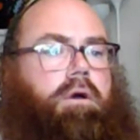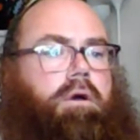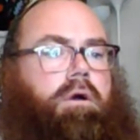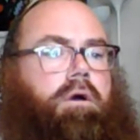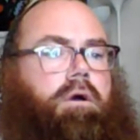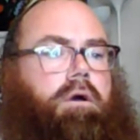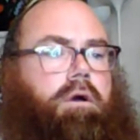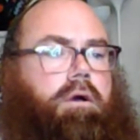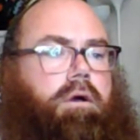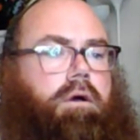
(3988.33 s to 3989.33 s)
I
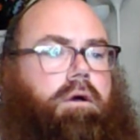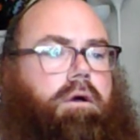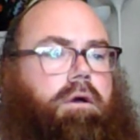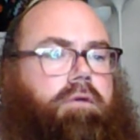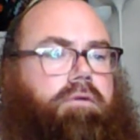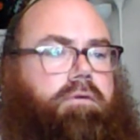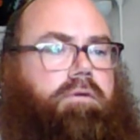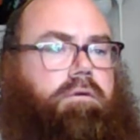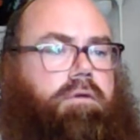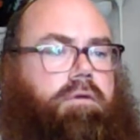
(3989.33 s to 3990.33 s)
sincerely hope that
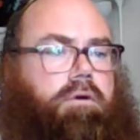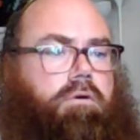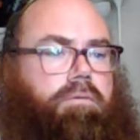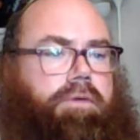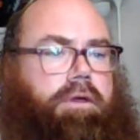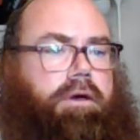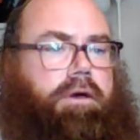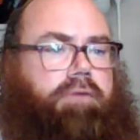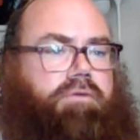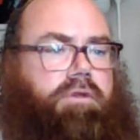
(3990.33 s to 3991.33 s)
after the next
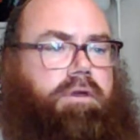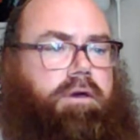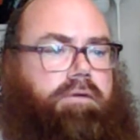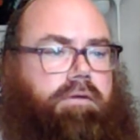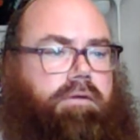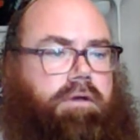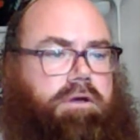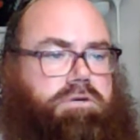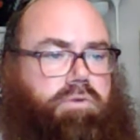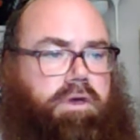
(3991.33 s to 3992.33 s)
election we get a civil
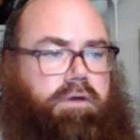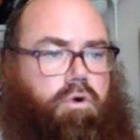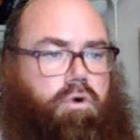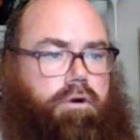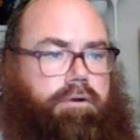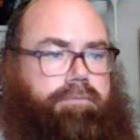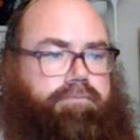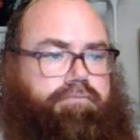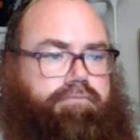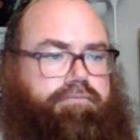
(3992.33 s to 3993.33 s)
war.
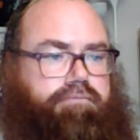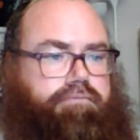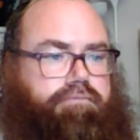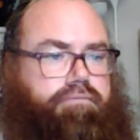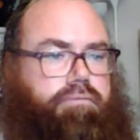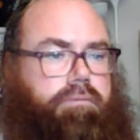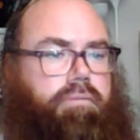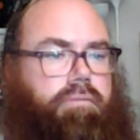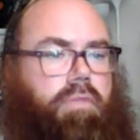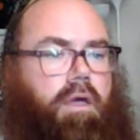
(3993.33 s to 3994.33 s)

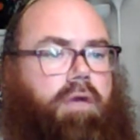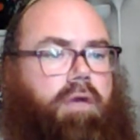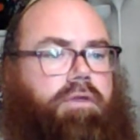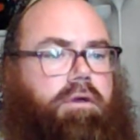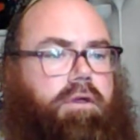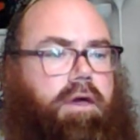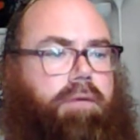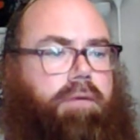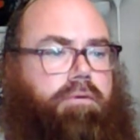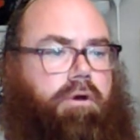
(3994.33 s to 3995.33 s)
I think it can happen
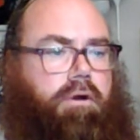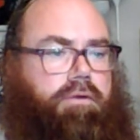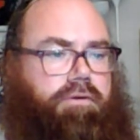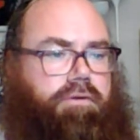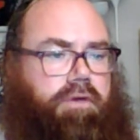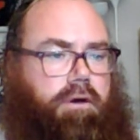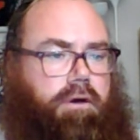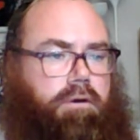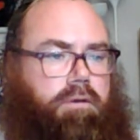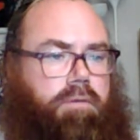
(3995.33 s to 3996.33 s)
regardless of the outcome.
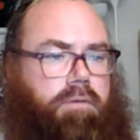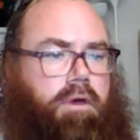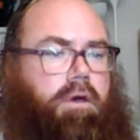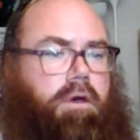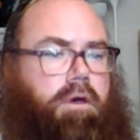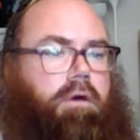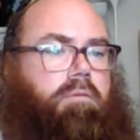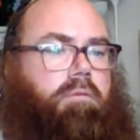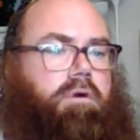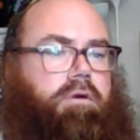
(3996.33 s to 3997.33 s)
Americans are too
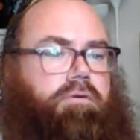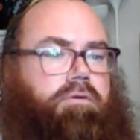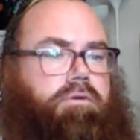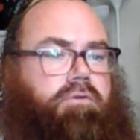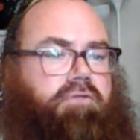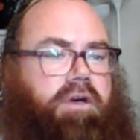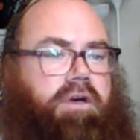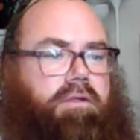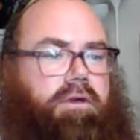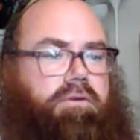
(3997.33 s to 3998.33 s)
fat and lazy for that,
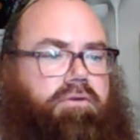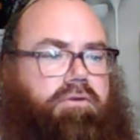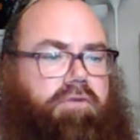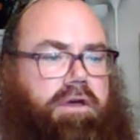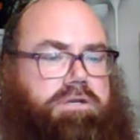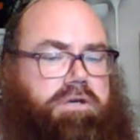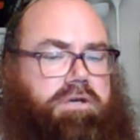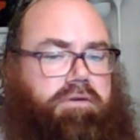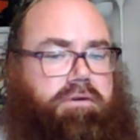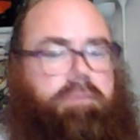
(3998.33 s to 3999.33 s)
Jason.
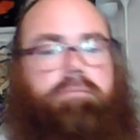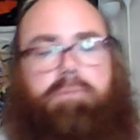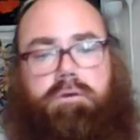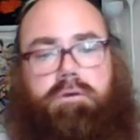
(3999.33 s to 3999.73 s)
Good point.